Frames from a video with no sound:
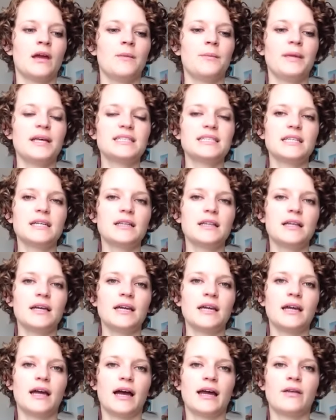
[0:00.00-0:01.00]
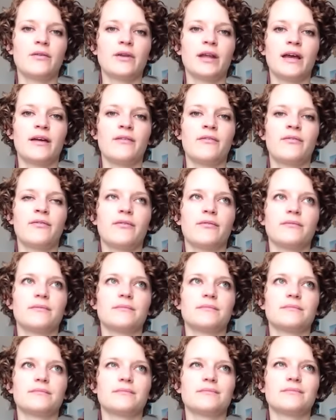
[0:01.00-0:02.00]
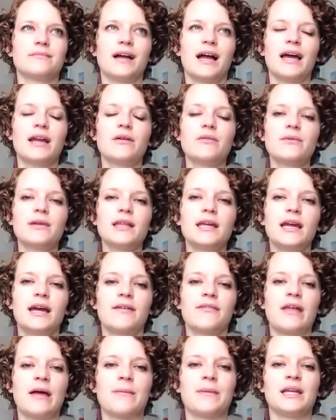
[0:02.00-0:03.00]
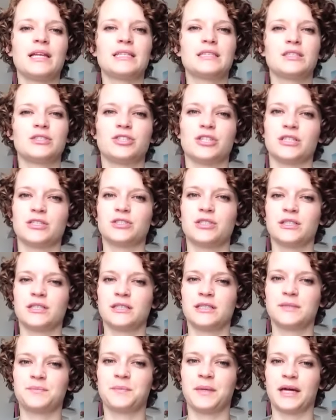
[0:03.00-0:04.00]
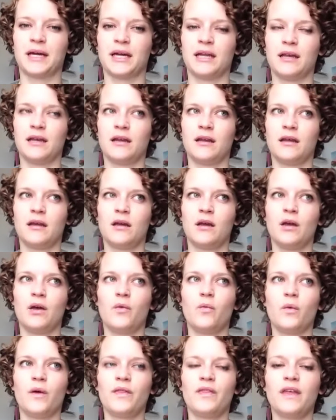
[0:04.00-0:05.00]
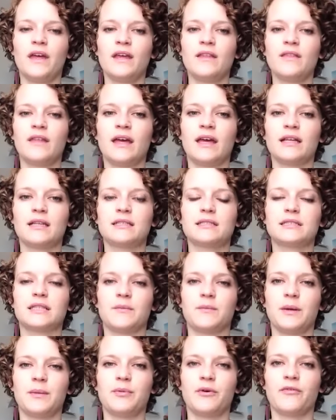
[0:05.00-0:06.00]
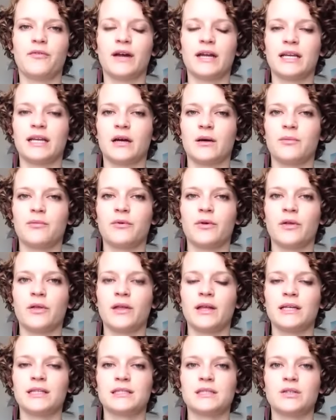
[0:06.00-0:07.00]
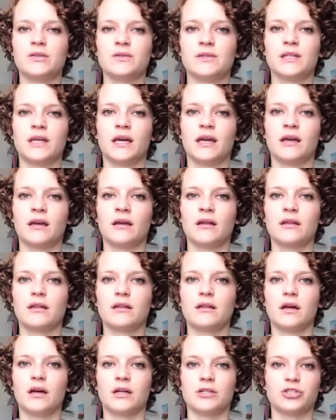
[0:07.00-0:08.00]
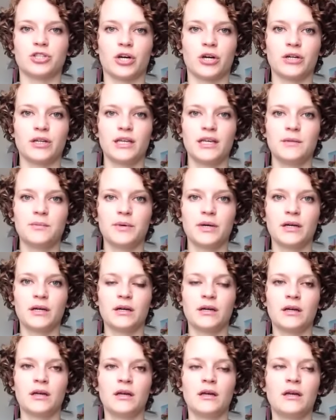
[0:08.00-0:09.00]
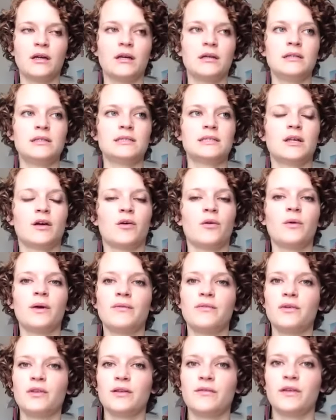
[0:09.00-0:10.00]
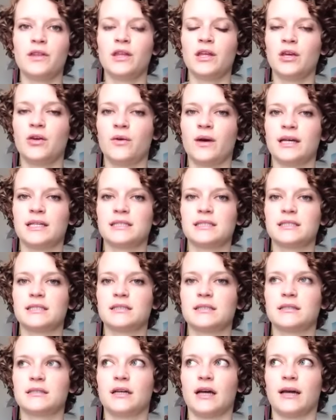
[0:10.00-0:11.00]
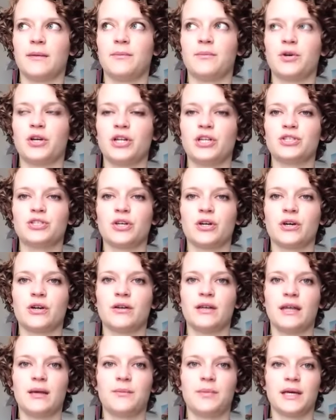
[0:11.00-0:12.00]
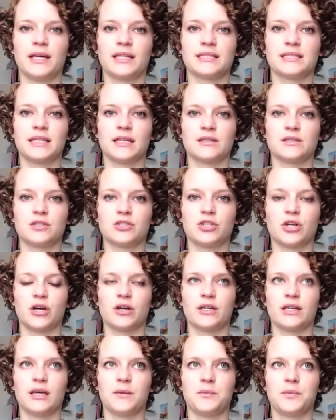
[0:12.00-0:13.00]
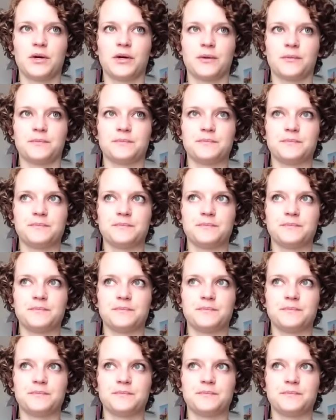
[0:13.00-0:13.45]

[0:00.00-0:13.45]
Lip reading: Basically, I don't really have that many suggestions, but one thing that some people find helpful is using a chart keeper. So if you live in the US, I'm pretty sure KnitPicks sells a chart keeper.